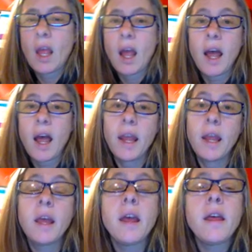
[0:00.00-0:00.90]
Hi,
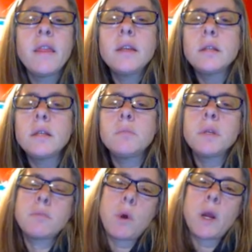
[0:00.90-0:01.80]
this is
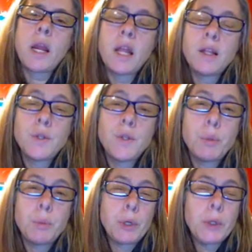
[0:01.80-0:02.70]
Miss Morgan and
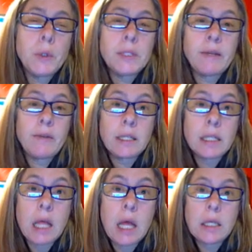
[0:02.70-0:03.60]
super cool civics
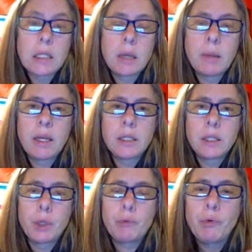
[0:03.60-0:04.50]
class. I mean, is
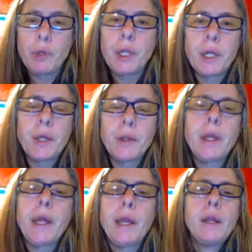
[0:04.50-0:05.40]
there really
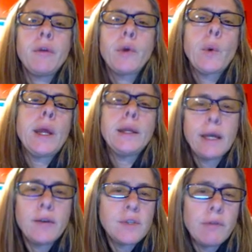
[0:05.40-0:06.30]
any other way to
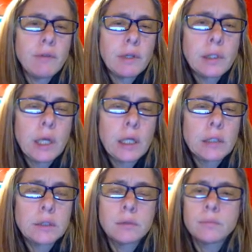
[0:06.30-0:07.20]
have civics
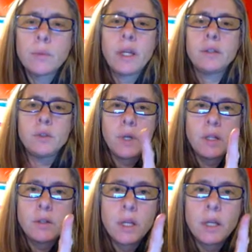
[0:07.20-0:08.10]
class? Wait, don't
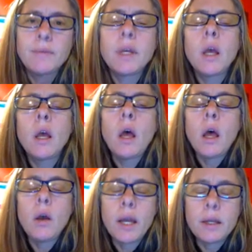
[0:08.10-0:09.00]
answer that.
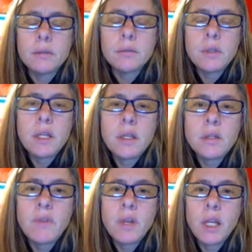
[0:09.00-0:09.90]
Okay, this
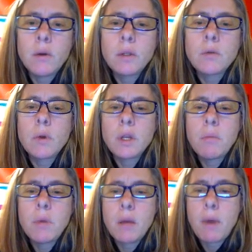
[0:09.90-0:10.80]
video is going to
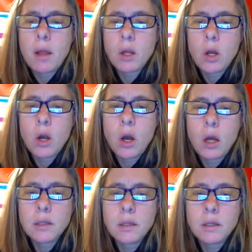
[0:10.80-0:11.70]
be about the
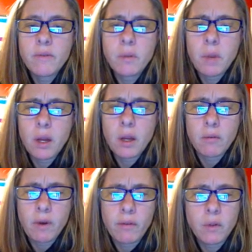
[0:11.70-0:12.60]
causes of the American
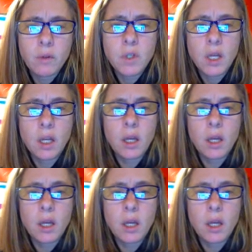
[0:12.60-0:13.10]
Revolution.